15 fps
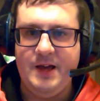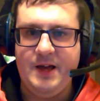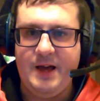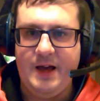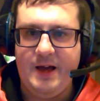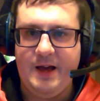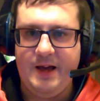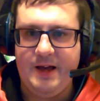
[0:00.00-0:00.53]

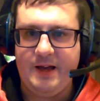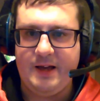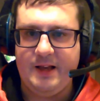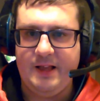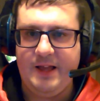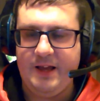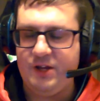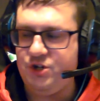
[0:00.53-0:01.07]

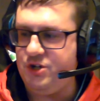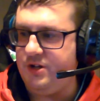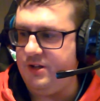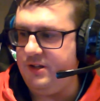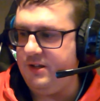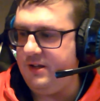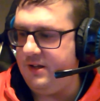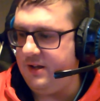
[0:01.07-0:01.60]

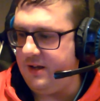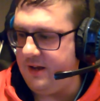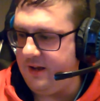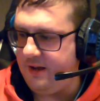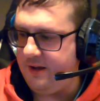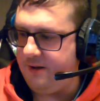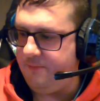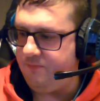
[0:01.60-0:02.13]
collection.
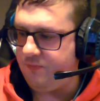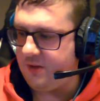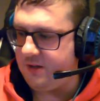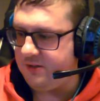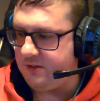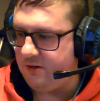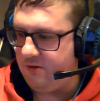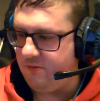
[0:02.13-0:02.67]

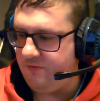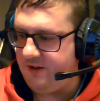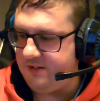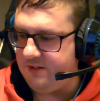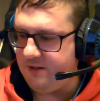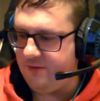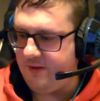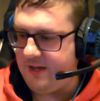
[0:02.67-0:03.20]
So
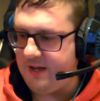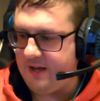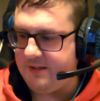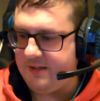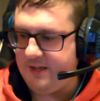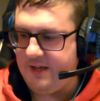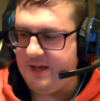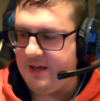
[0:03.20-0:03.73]
recently we had
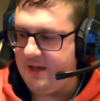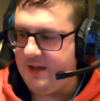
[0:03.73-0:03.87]
the